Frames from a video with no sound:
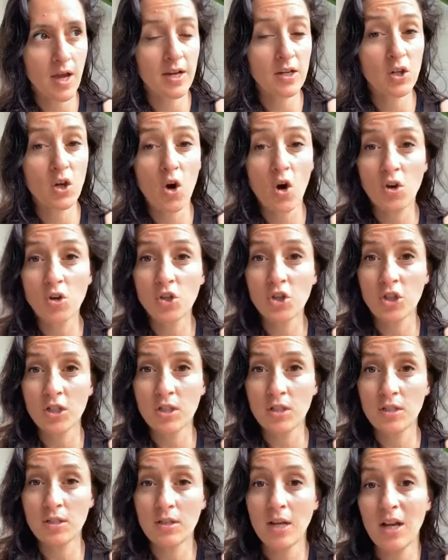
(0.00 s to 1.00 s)

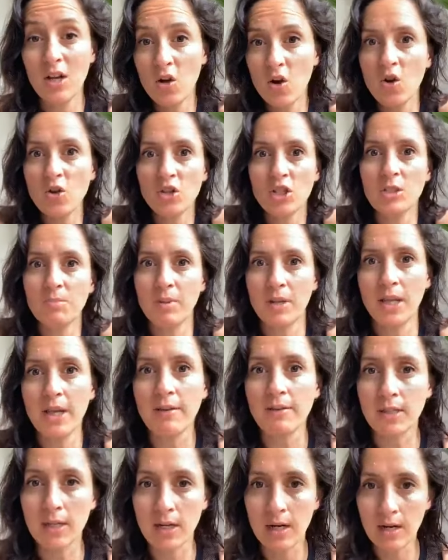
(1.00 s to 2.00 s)
unconscious
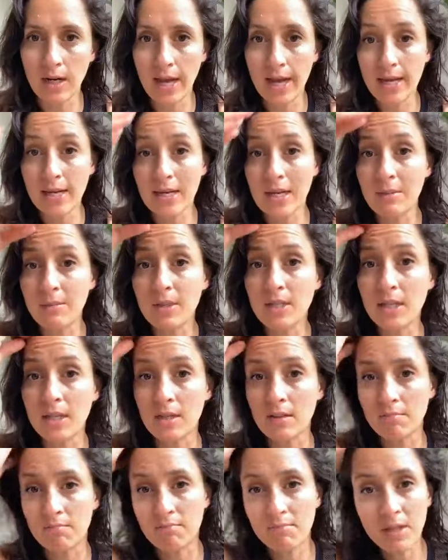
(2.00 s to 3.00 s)
beliefs and
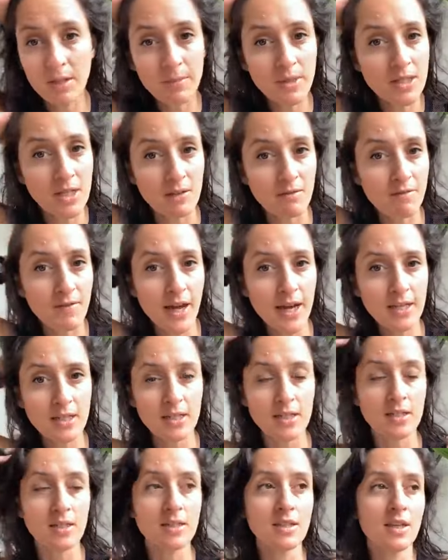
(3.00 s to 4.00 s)
limiting
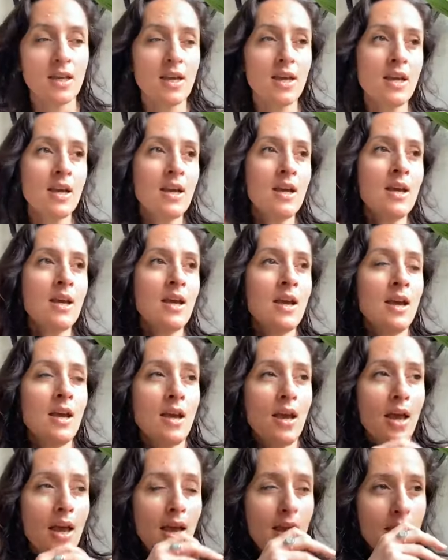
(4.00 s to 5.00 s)
factors.
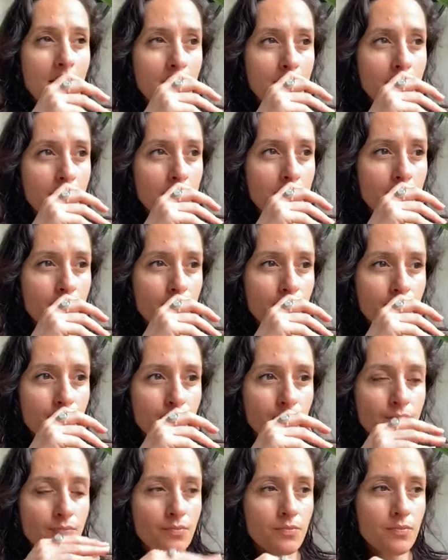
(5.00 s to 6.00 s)
And
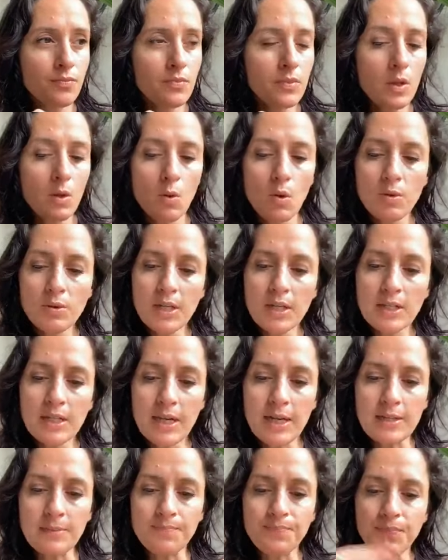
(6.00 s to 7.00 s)
what was I
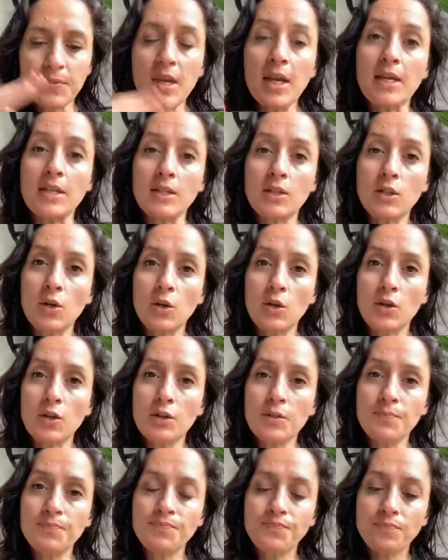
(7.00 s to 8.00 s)
saying? Yeah,
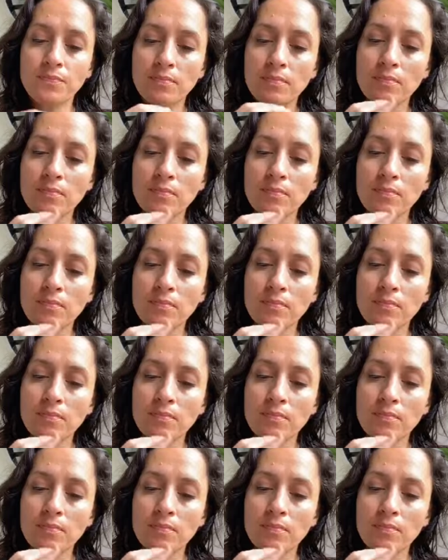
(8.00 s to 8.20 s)
so